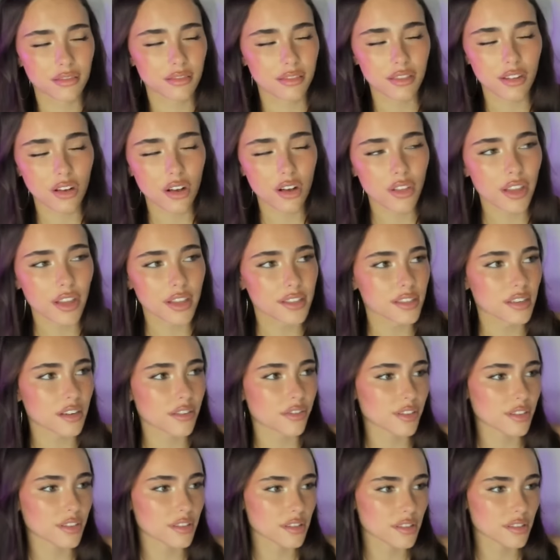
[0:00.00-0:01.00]
all that stuff
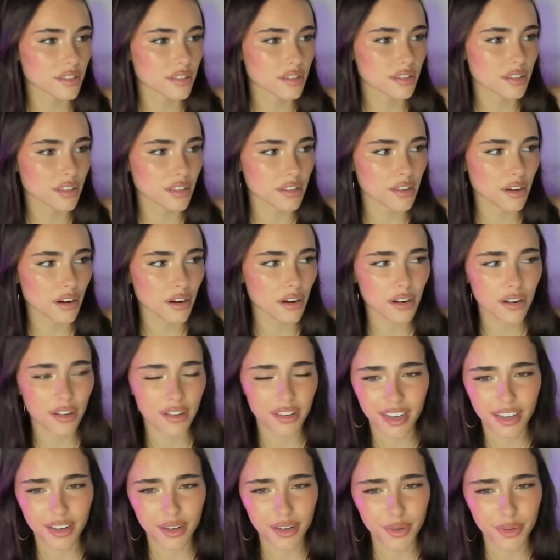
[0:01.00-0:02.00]
it's it's hard
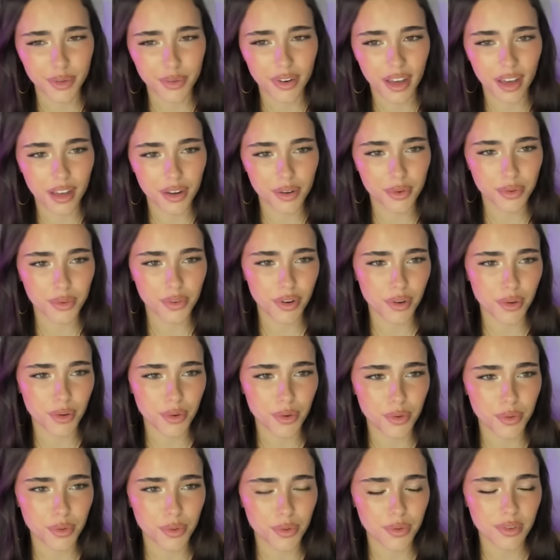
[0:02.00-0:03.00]
i don't i don't
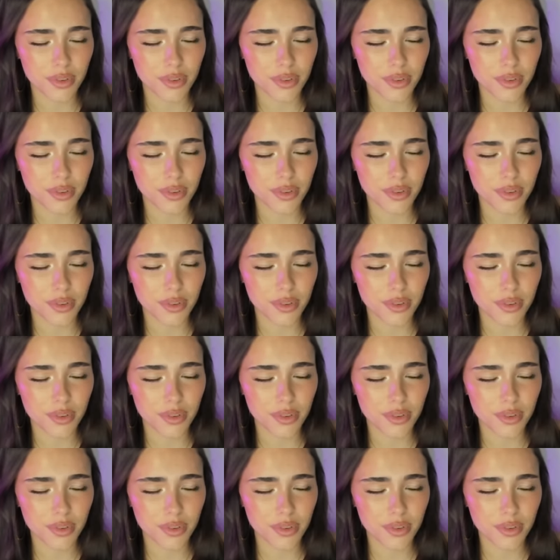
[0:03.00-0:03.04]
know